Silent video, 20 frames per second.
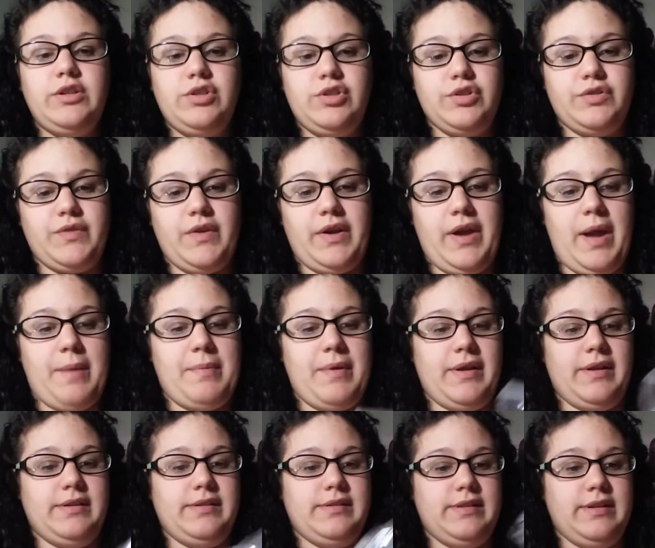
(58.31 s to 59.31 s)
just very happy
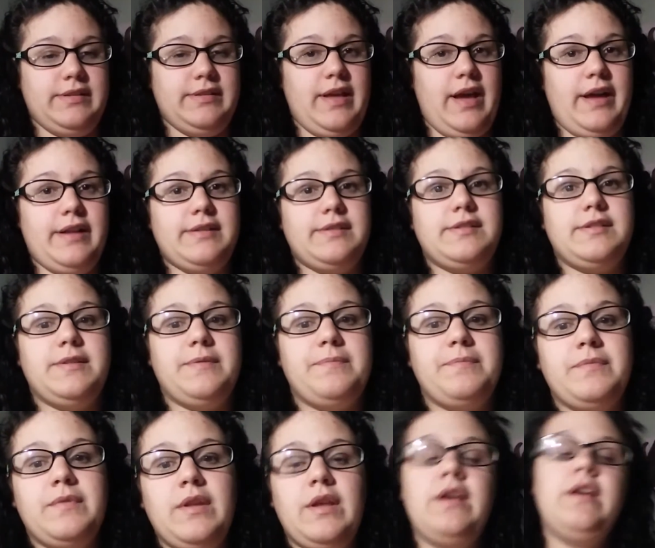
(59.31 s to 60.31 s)
I did that.
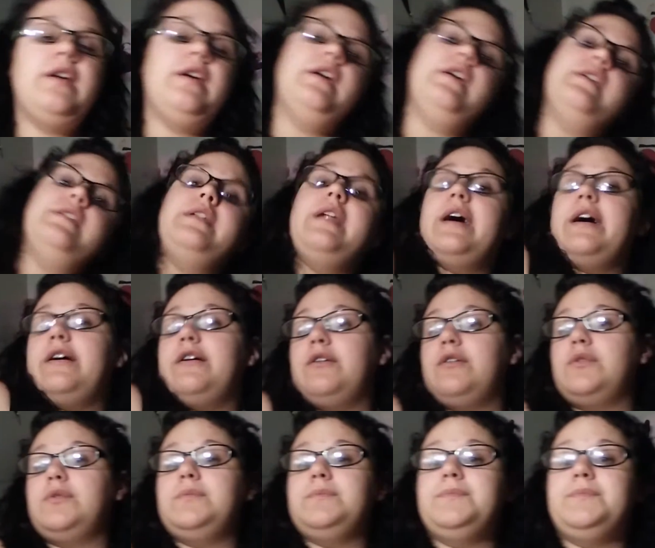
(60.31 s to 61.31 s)

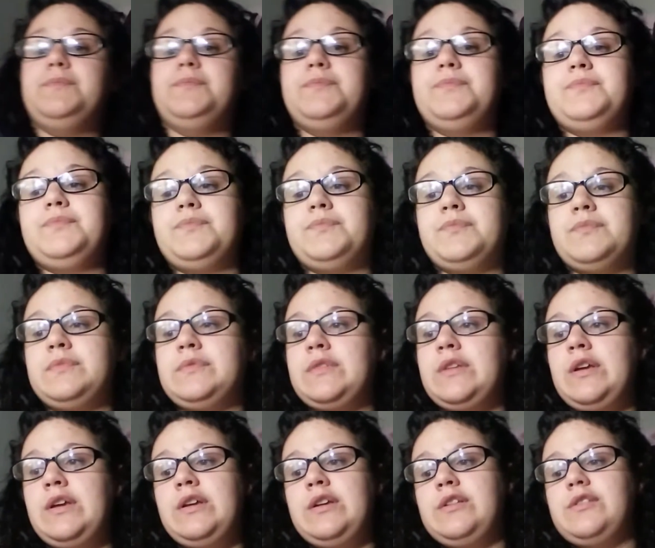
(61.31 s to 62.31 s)
Now,
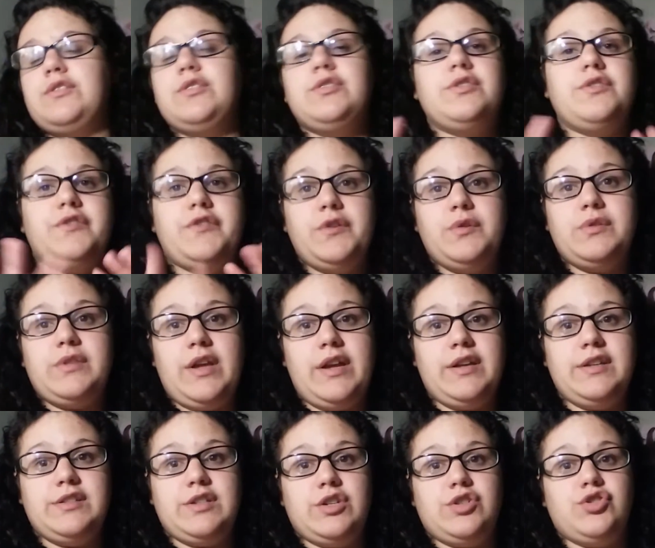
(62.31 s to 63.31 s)
there's a few
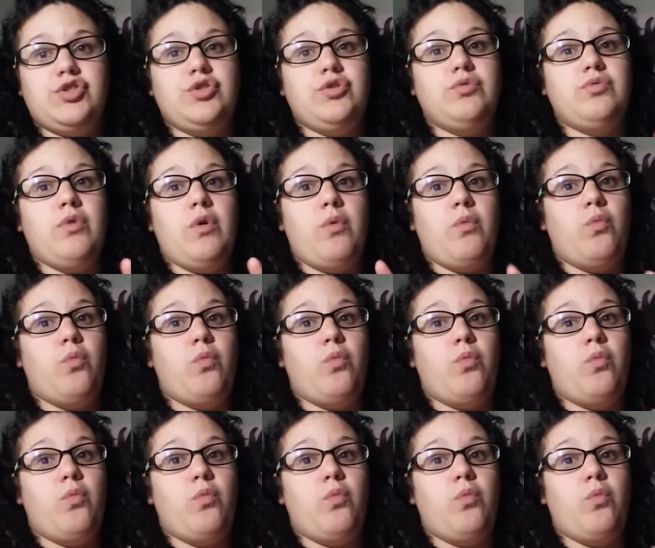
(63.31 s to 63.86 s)
things that you